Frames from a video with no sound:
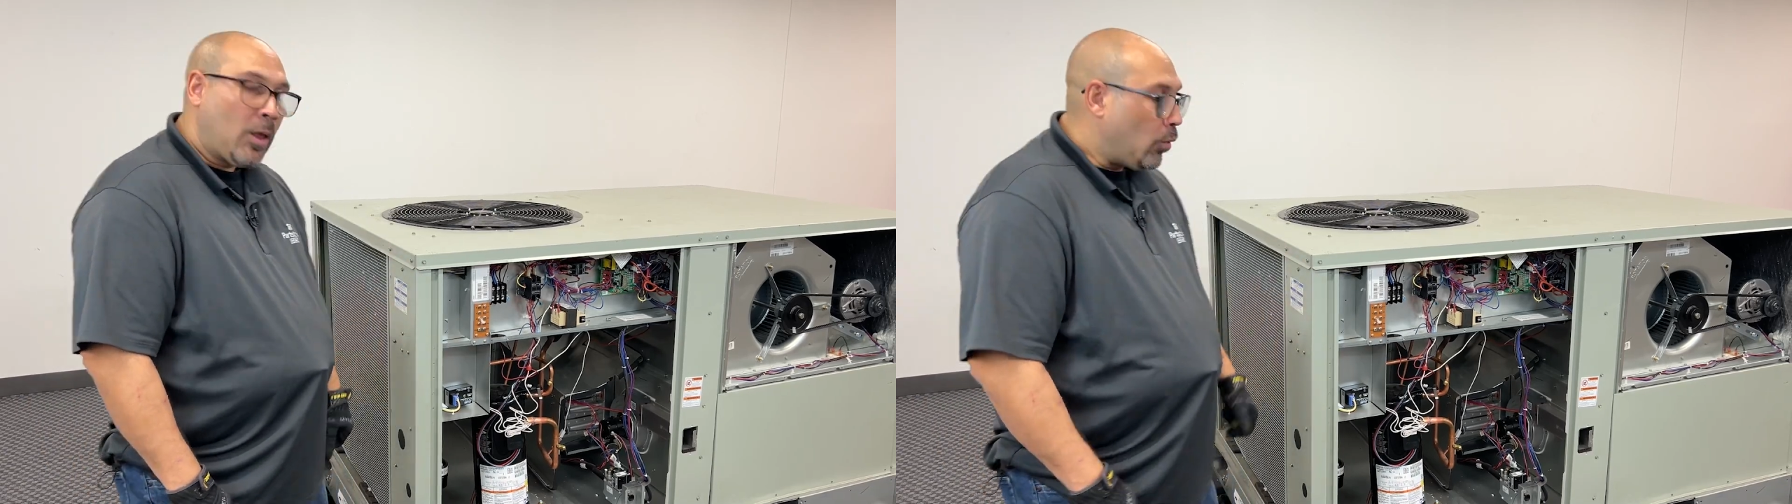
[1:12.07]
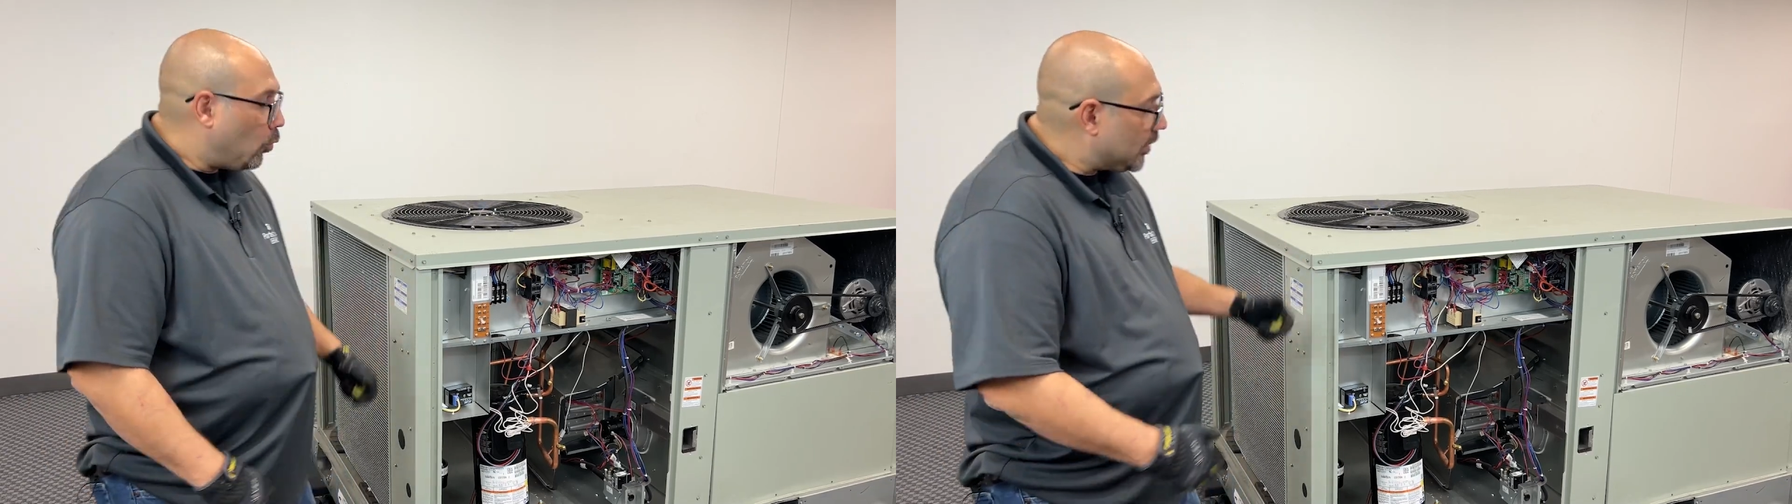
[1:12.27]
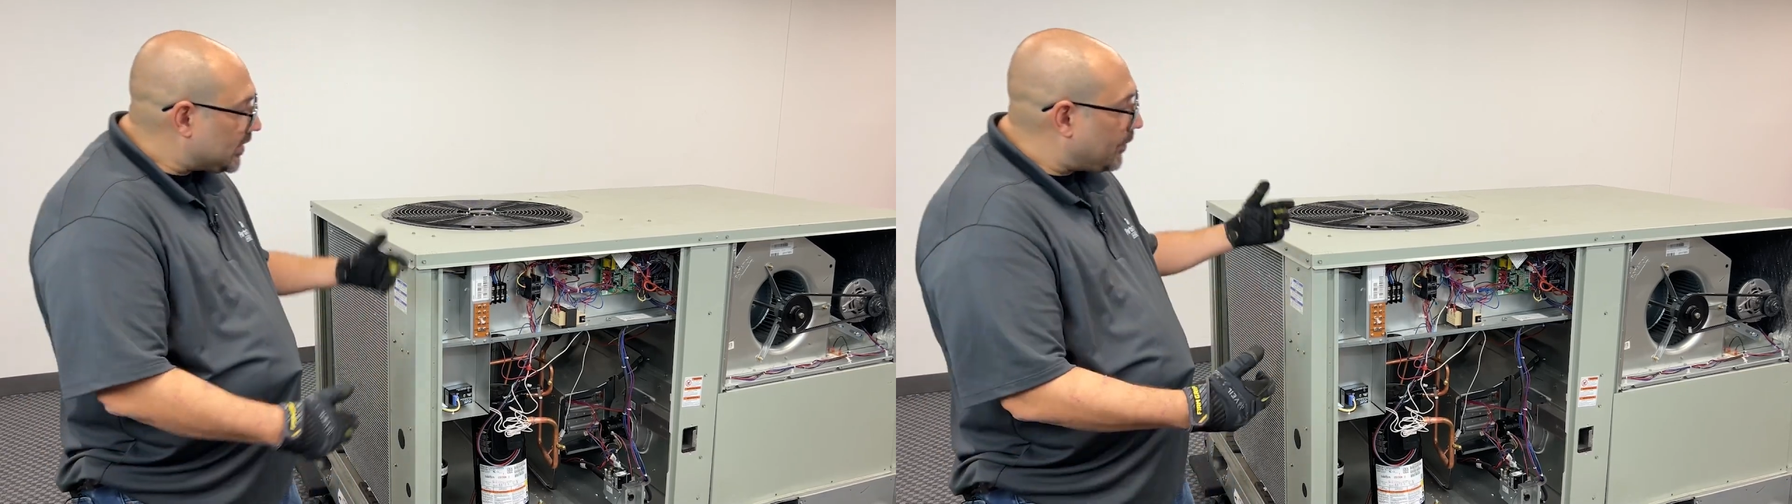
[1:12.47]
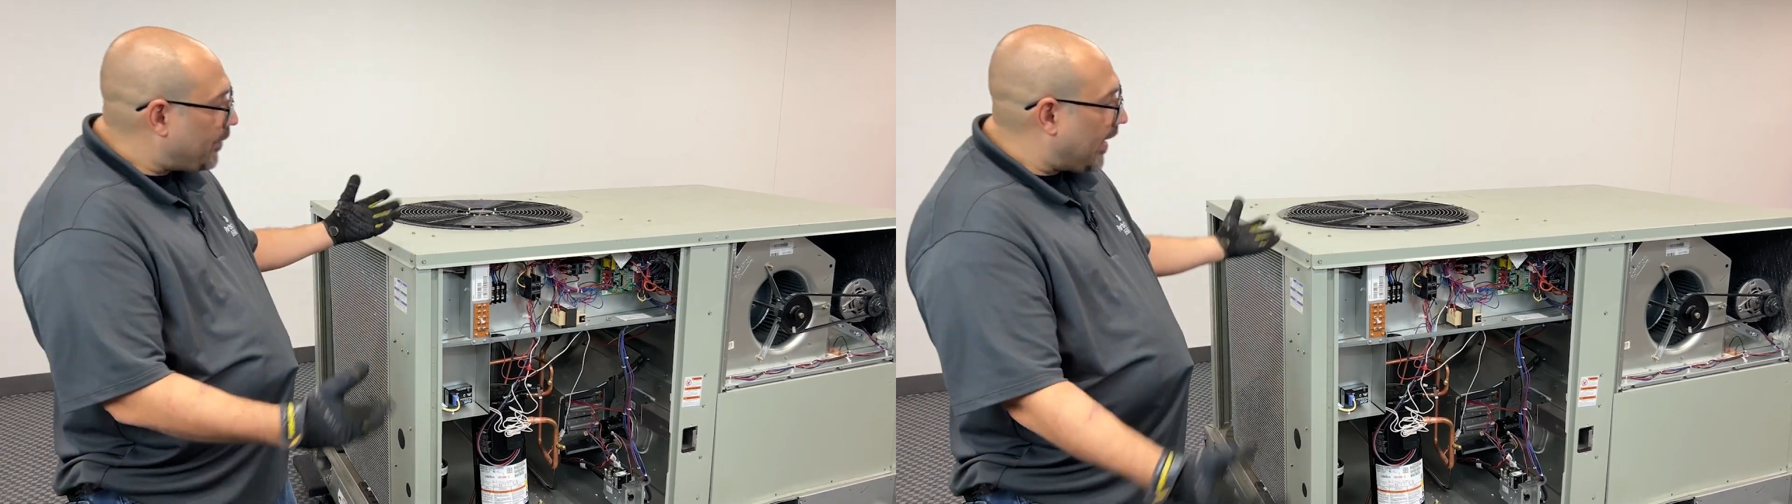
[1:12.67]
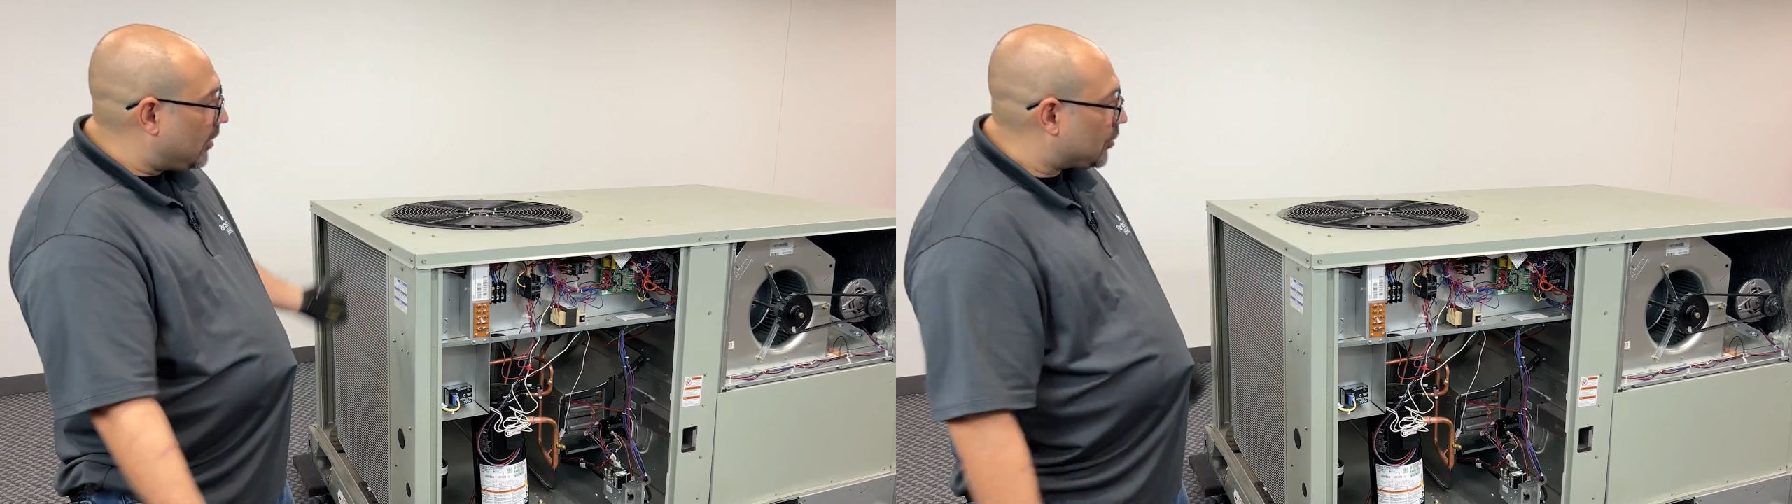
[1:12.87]
Once the
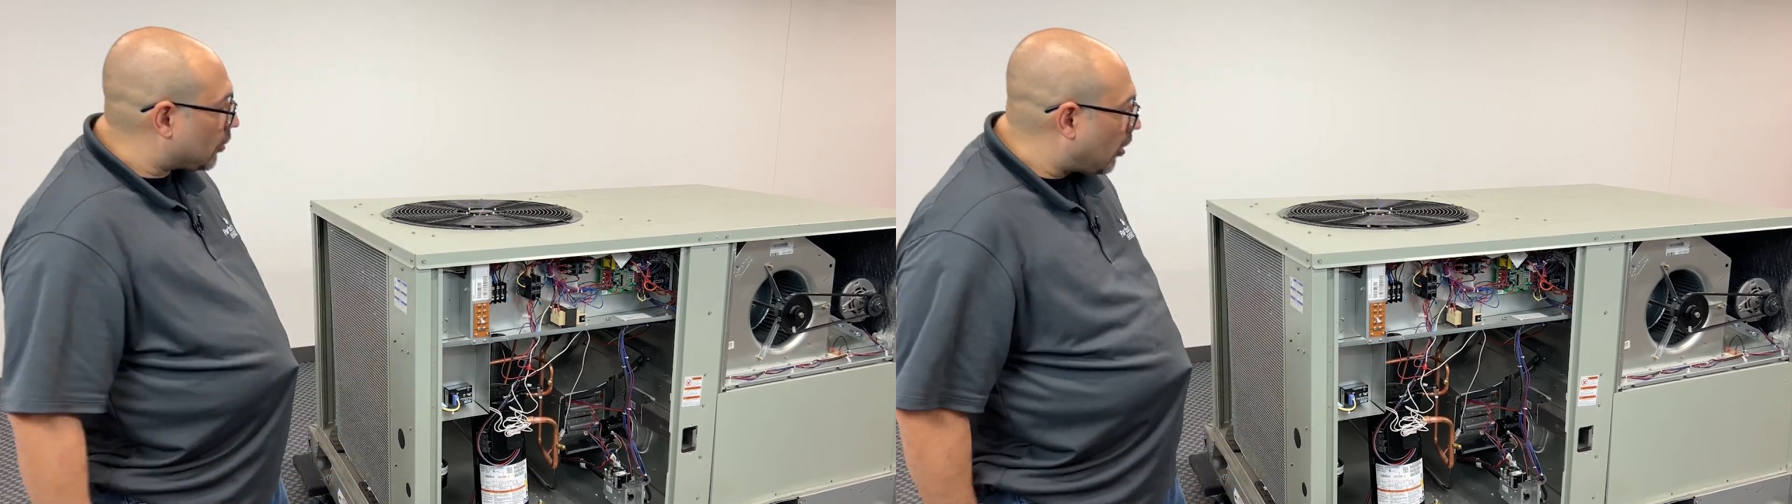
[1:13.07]
panels are